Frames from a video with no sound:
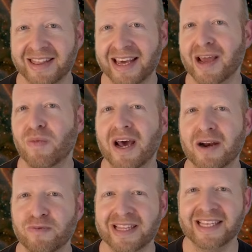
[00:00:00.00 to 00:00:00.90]
and then I
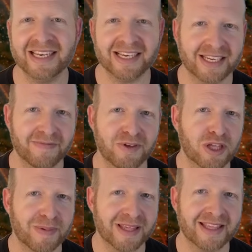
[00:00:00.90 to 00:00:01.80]
want to really give
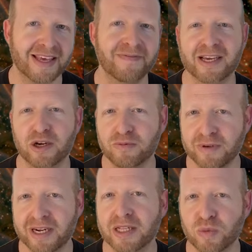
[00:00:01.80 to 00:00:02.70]
you specific
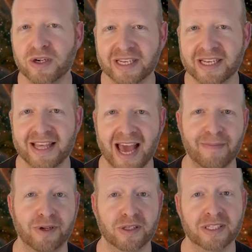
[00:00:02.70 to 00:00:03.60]
real-world
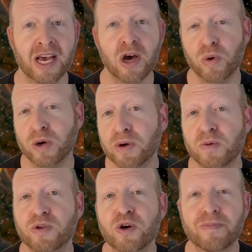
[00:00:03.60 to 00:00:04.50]
examples where we're
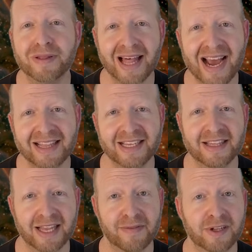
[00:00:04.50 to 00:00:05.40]
going to apply
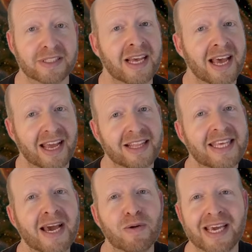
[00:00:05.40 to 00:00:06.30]
these levels
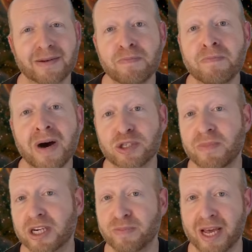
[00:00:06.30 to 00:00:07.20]
and see how we get much